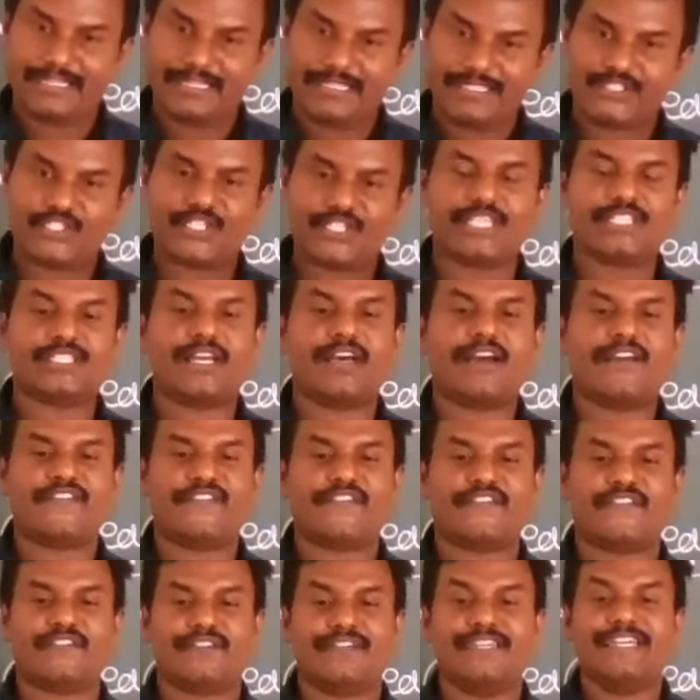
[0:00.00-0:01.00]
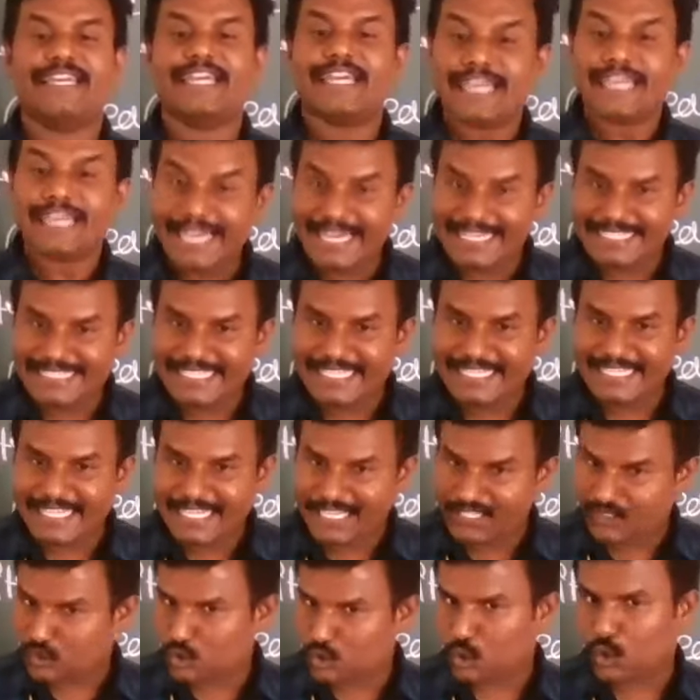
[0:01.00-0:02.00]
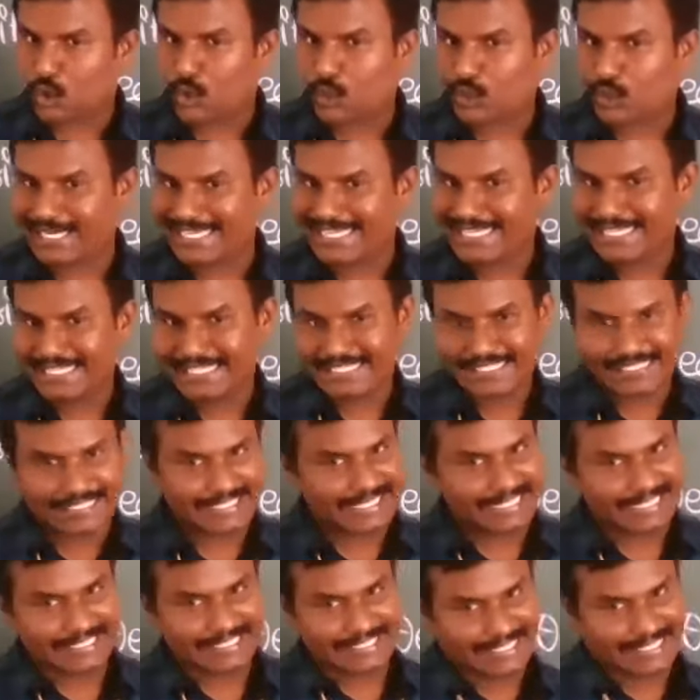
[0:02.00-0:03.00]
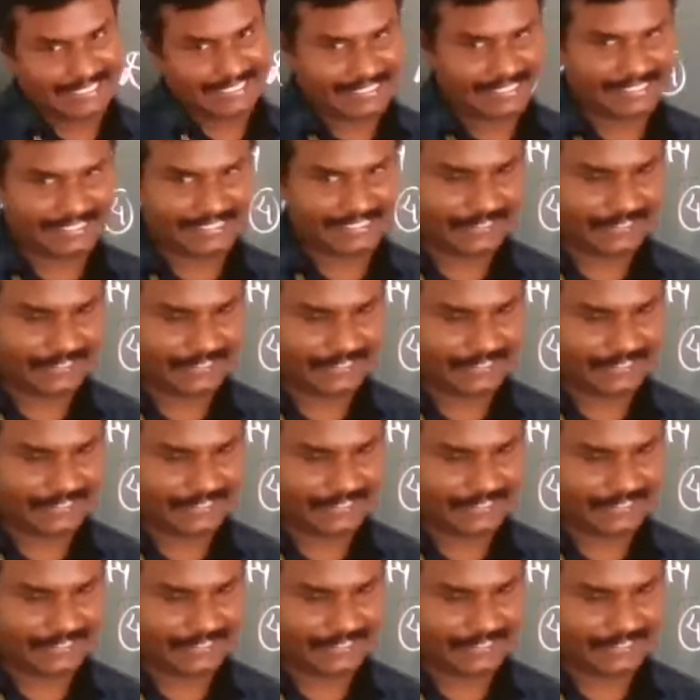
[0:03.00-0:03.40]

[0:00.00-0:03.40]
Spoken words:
stage of aging is called senescence.